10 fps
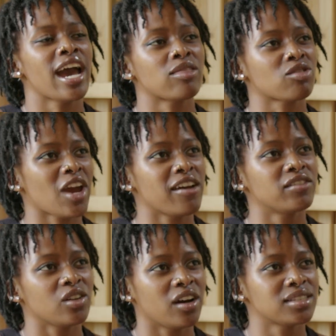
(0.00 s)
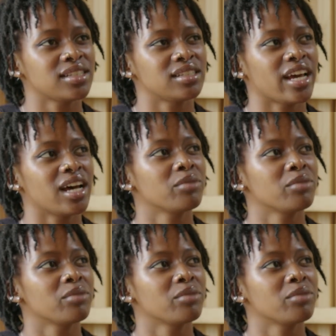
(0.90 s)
I thrived a lot in